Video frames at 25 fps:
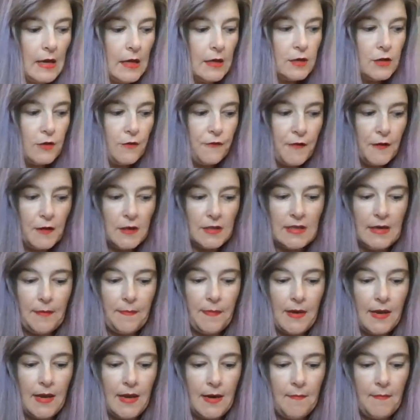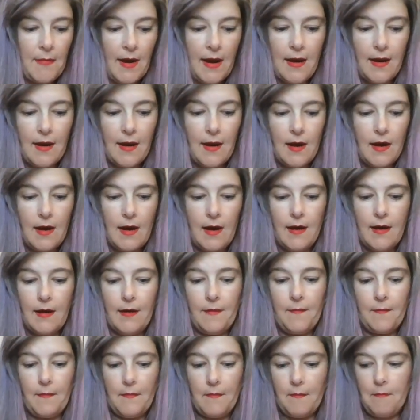so first up in
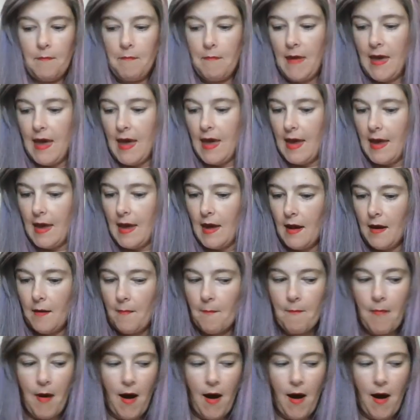my May